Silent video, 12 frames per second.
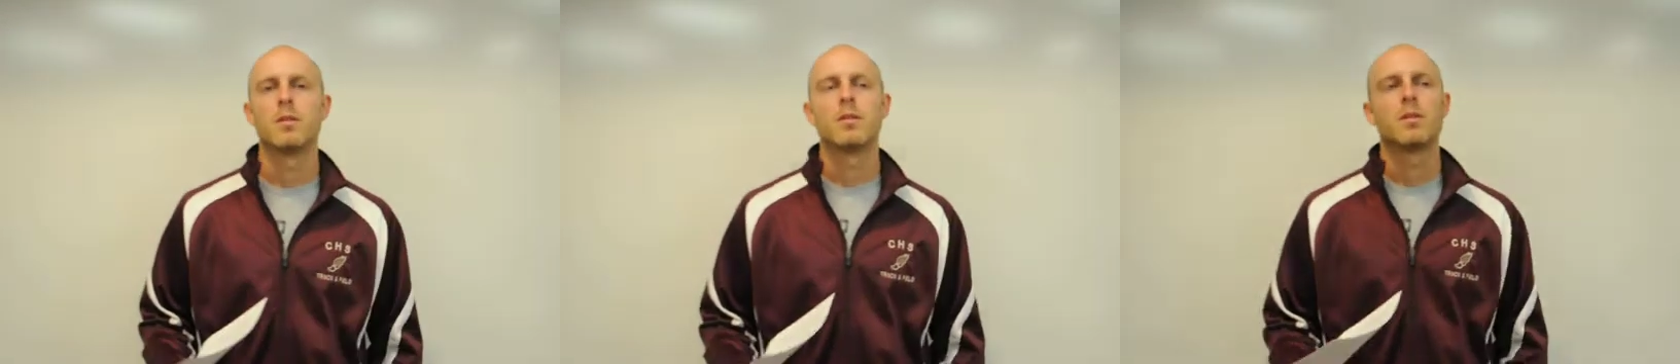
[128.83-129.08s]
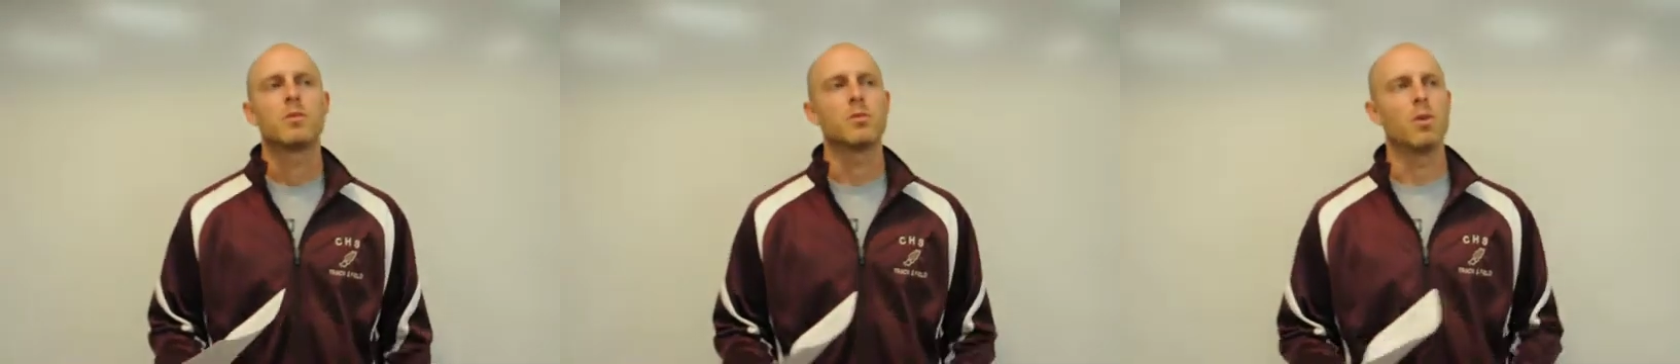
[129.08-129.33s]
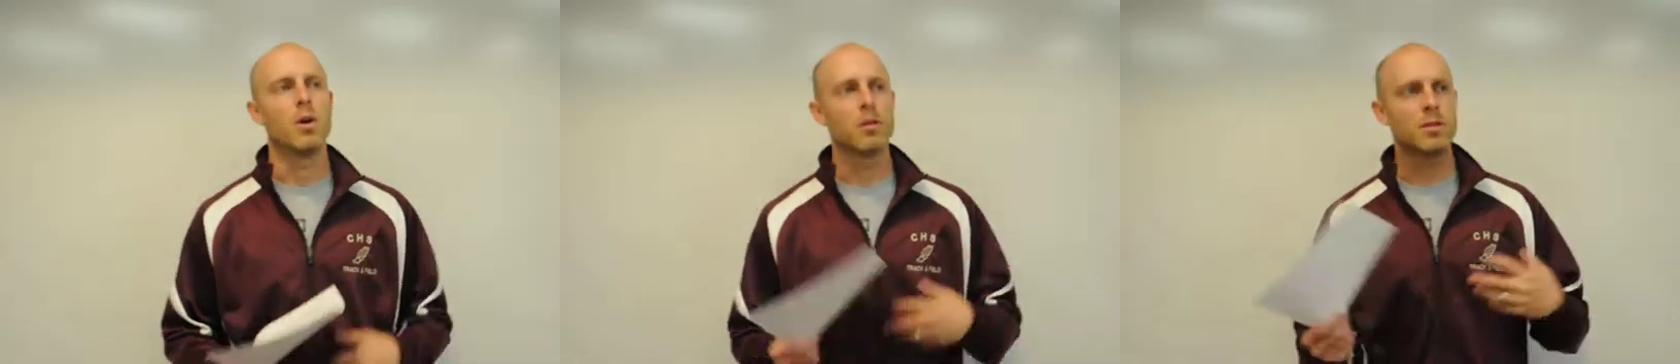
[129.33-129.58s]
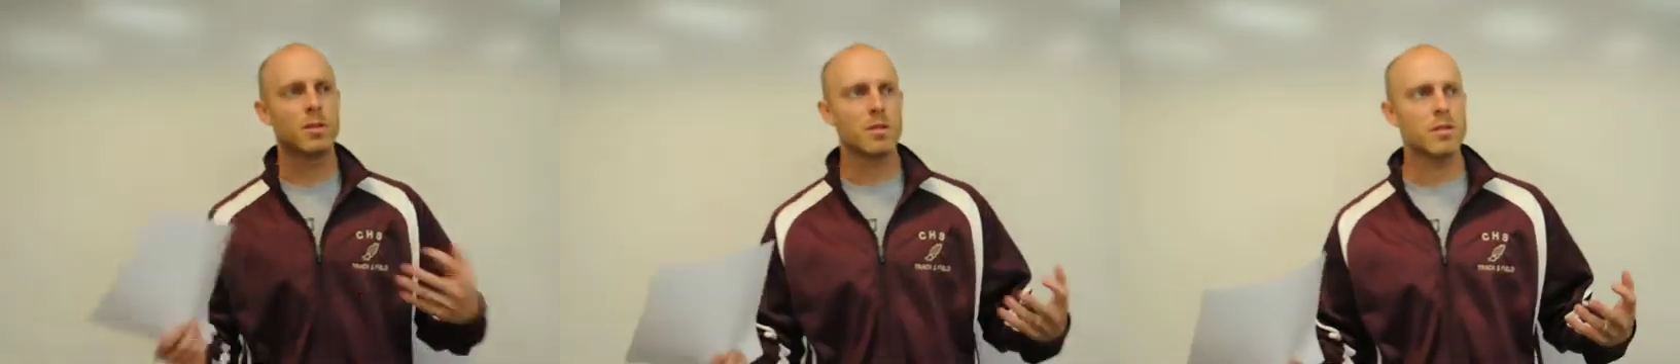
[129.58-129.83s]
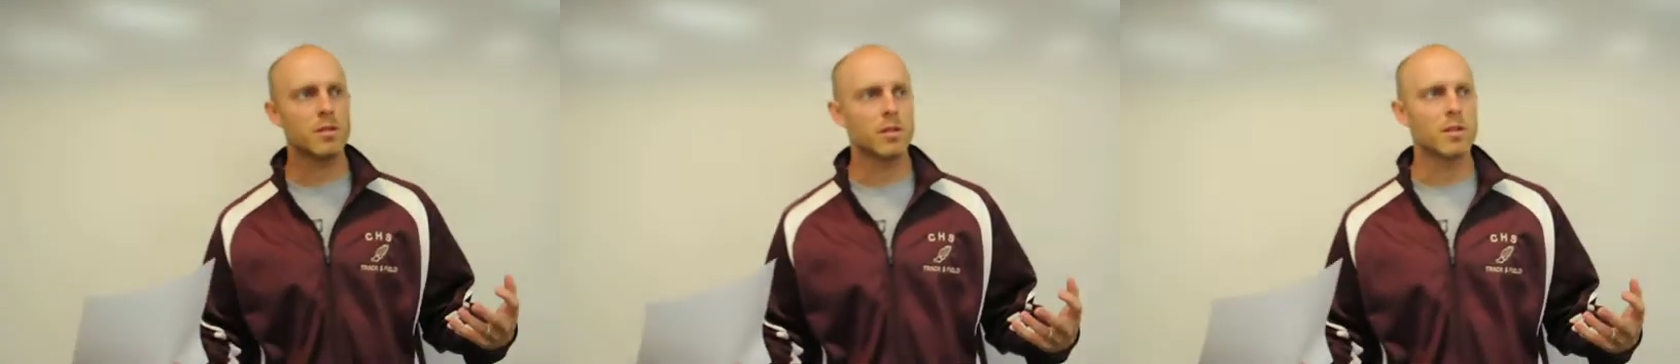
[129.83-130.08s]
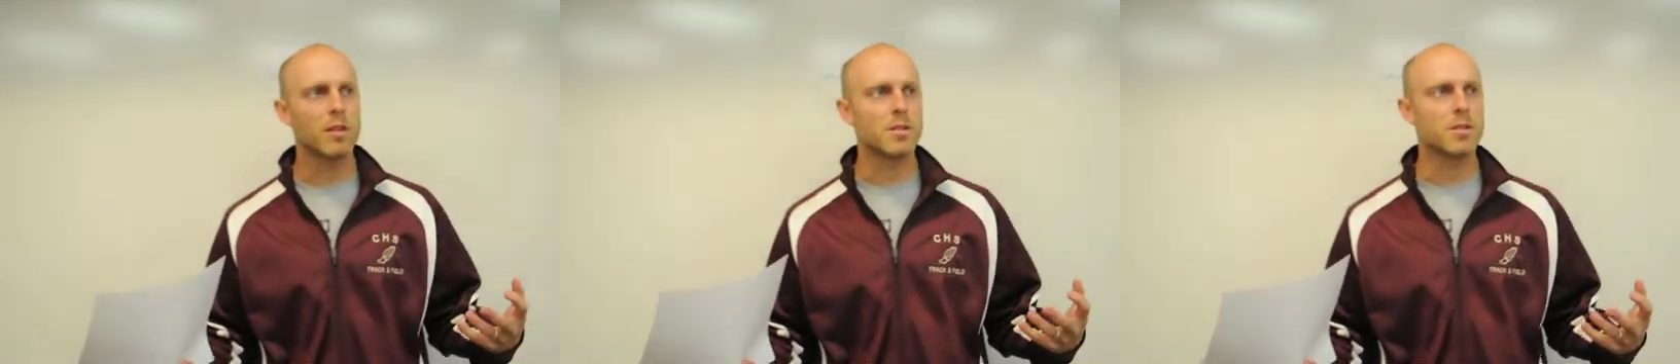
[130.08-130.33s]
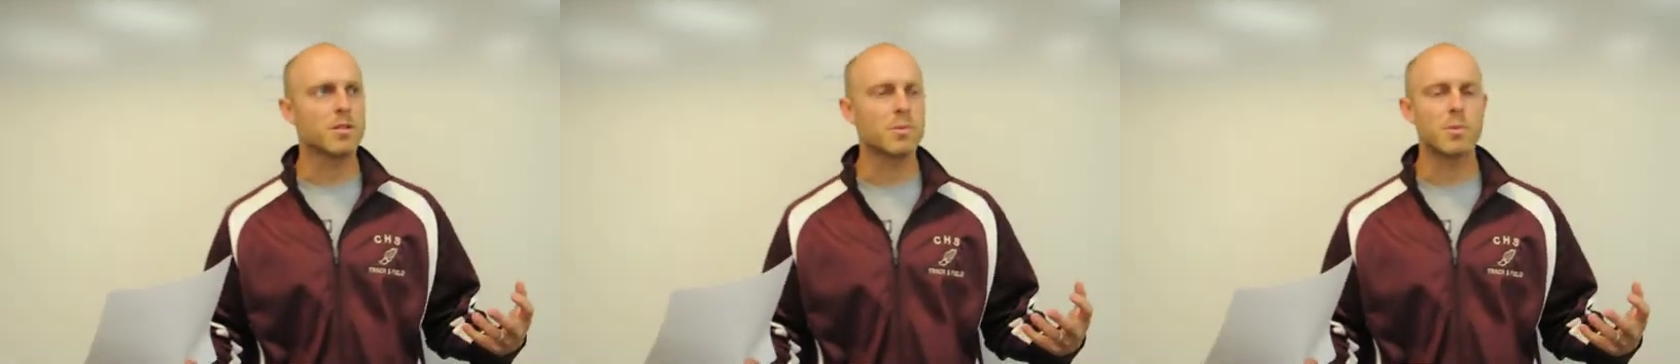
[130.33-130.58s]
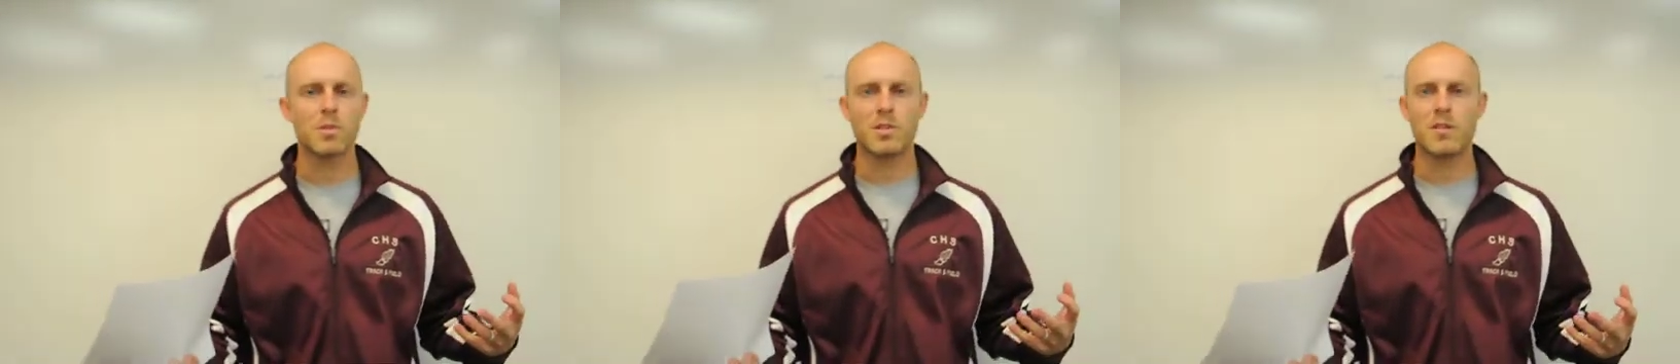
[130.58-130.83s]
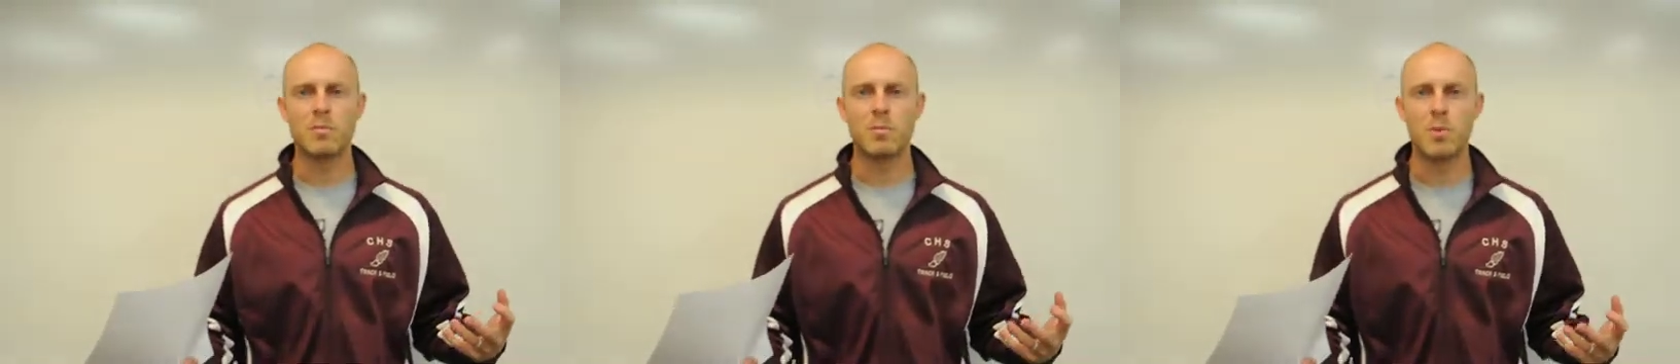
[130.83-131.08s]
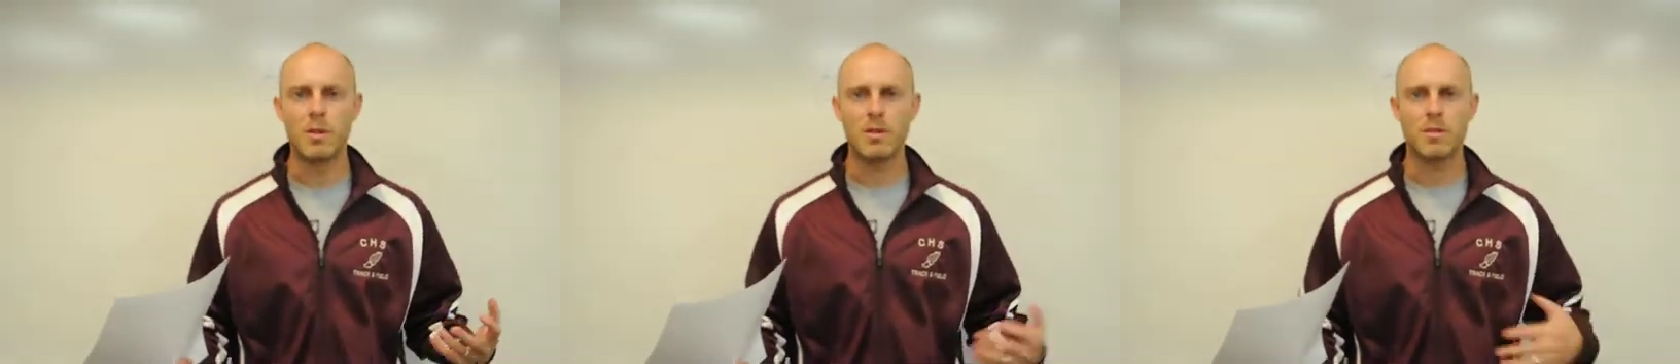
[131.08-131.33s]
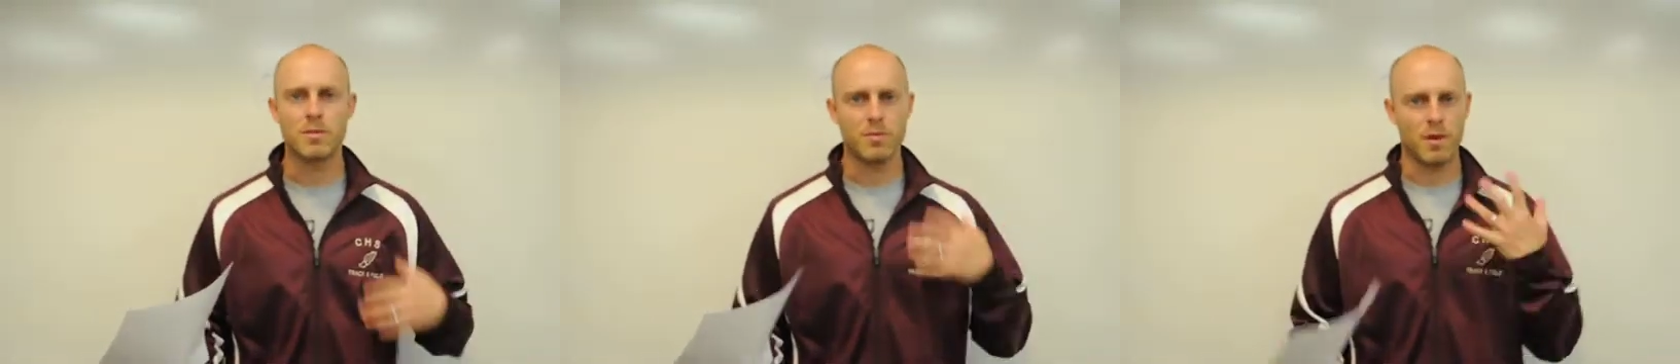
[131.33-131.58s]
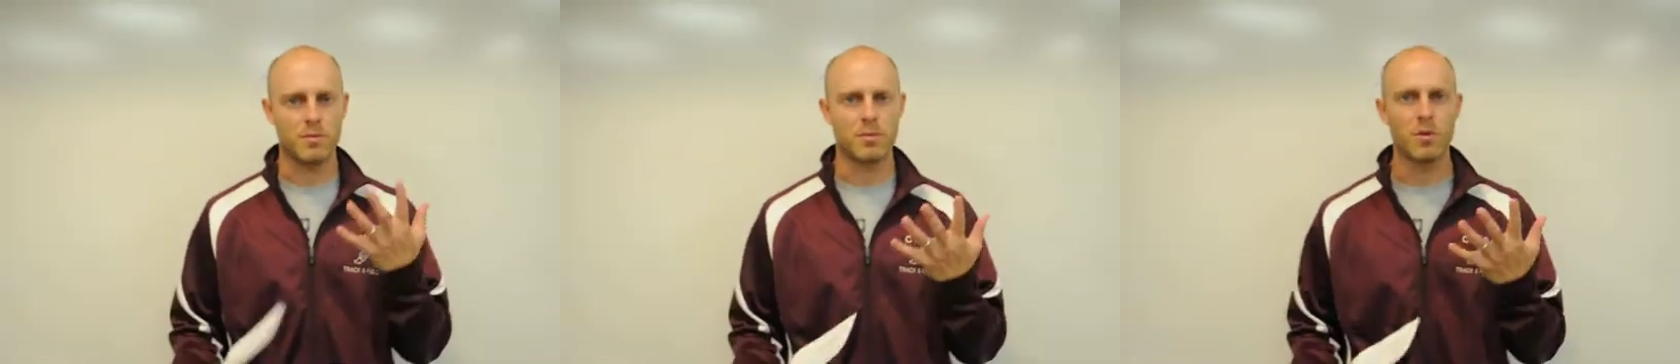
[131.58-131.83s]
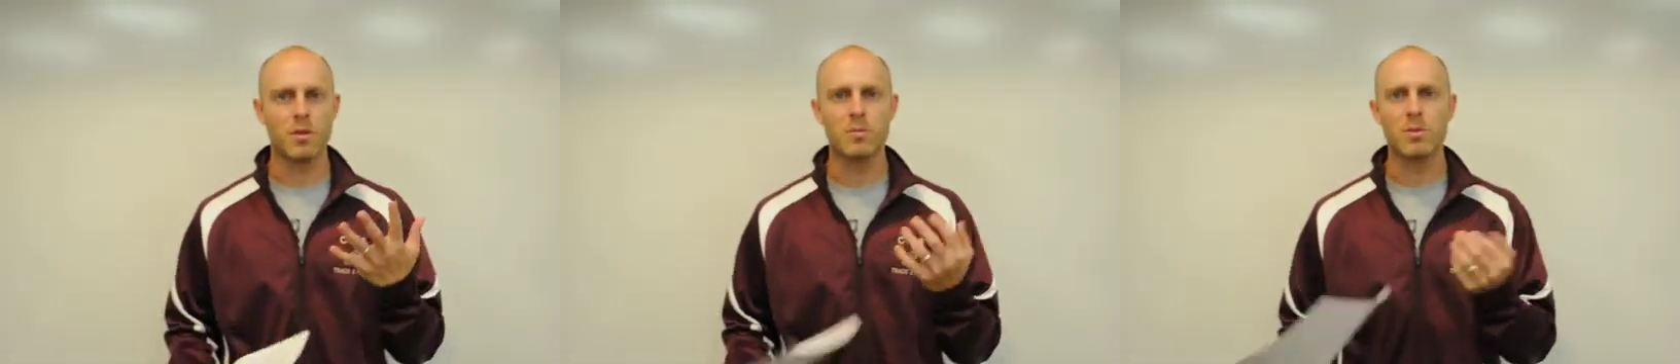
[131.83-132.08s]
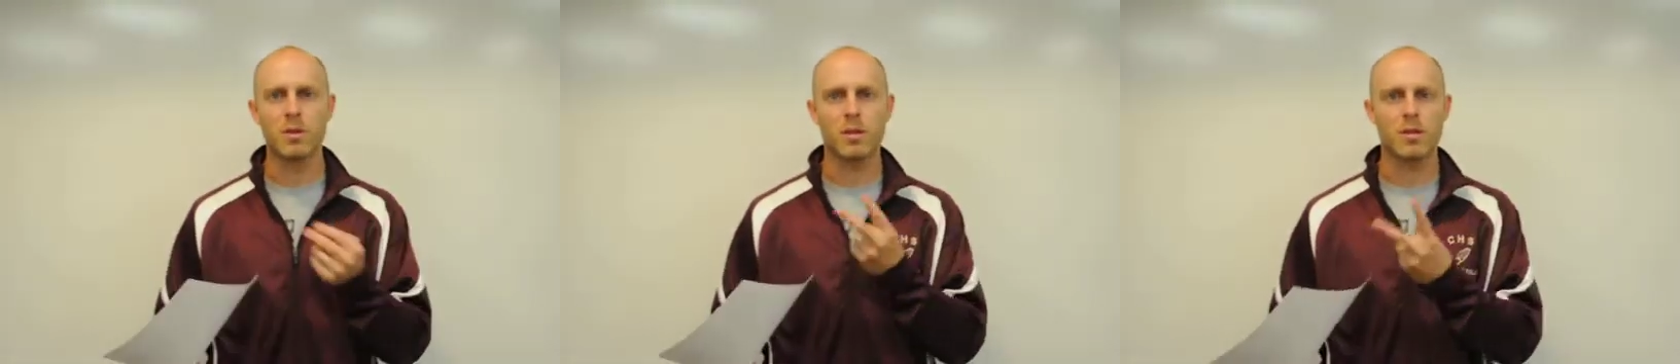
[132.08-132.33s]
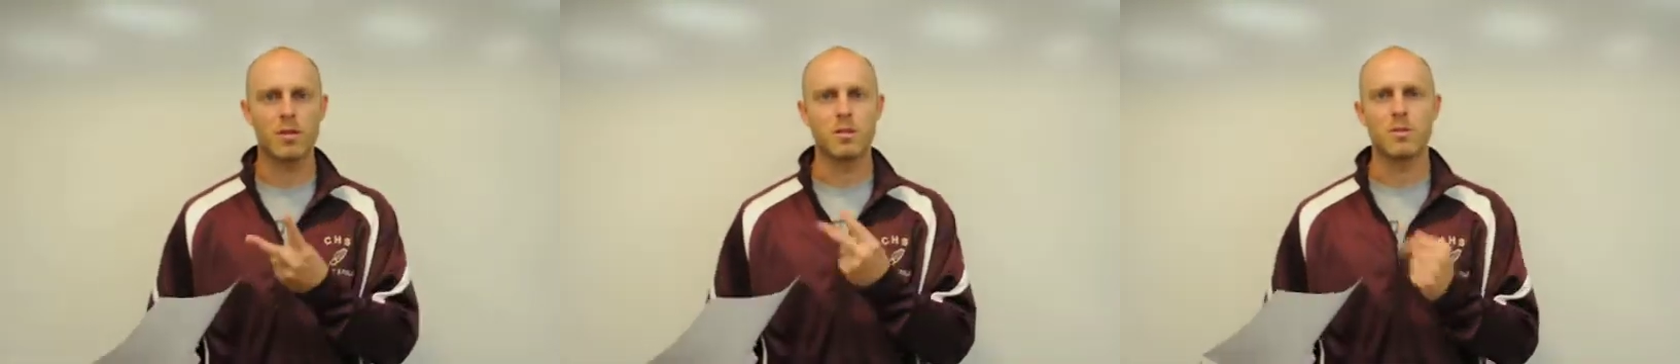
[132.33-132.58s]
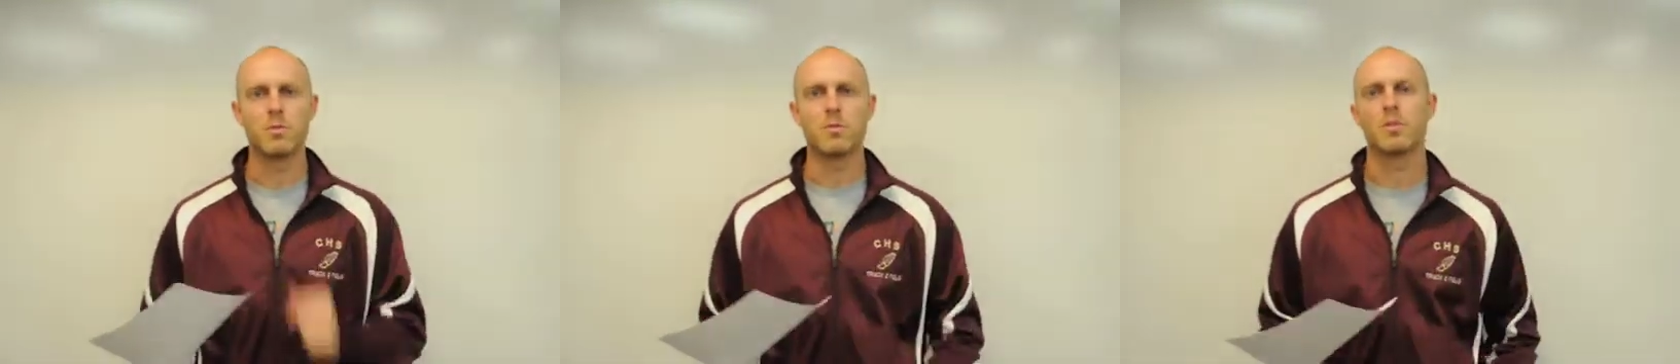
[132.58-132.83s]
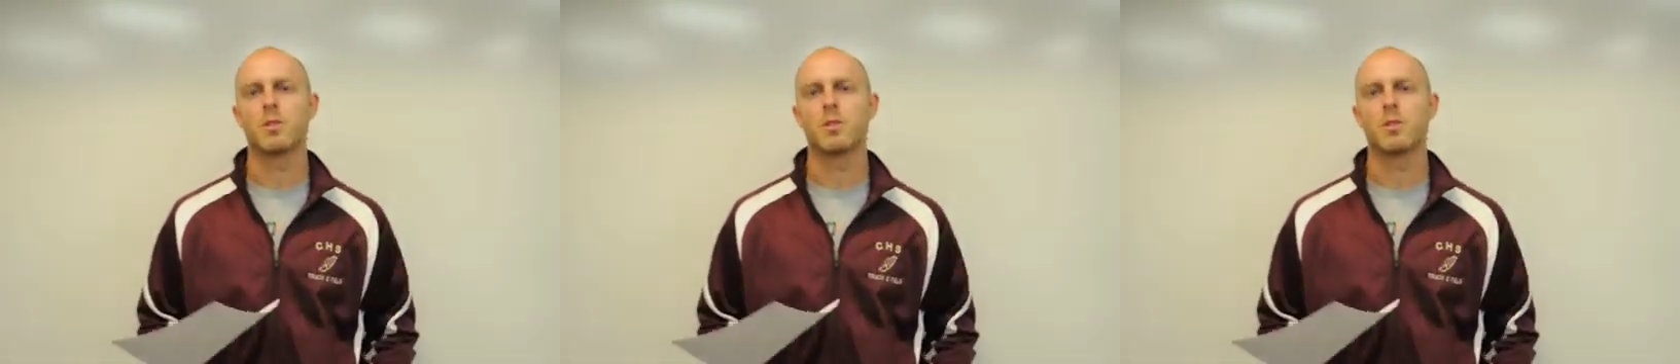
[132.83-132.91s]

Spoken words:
So altogether the lesson is worth 7 points, 5 for the homework and 2 for the